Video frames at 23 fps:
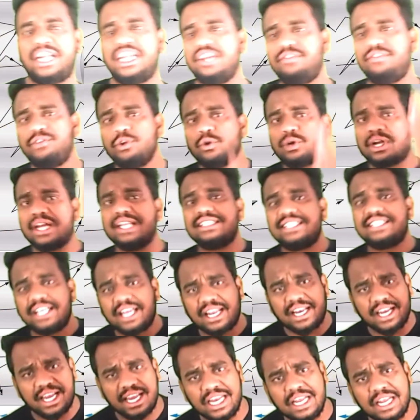But if you
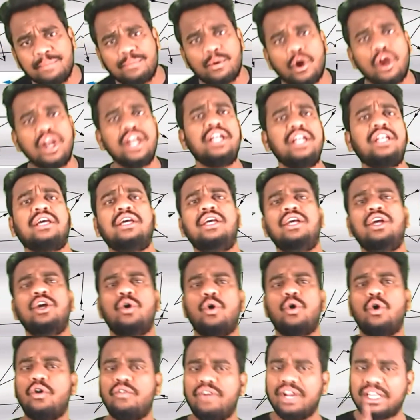consider any point
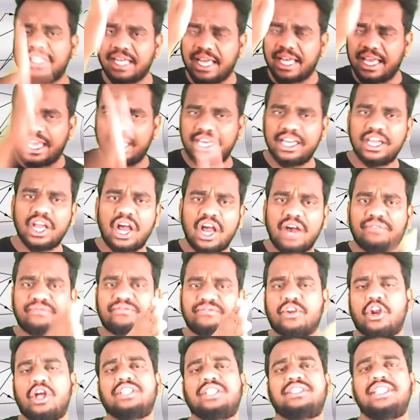over the area
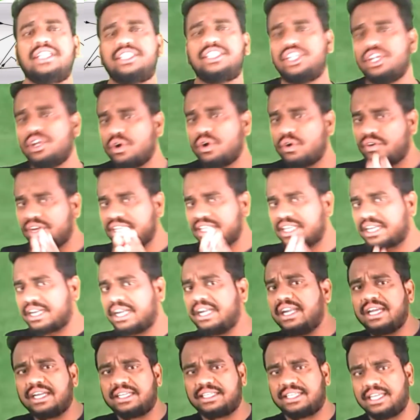of cross section over the
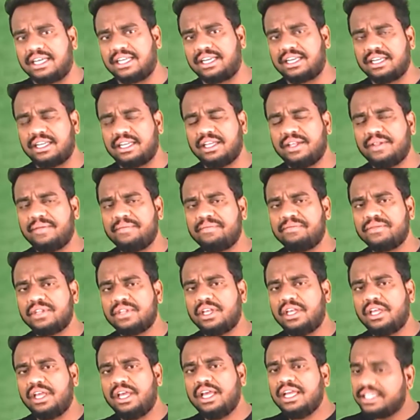conductor,
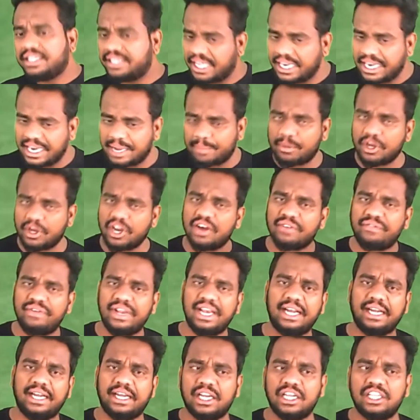then number
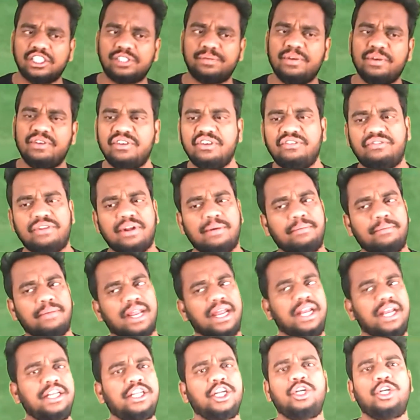of electrons moving from
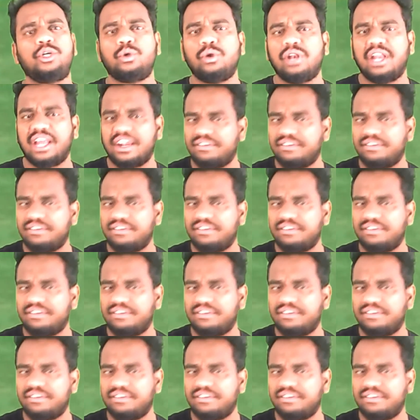right to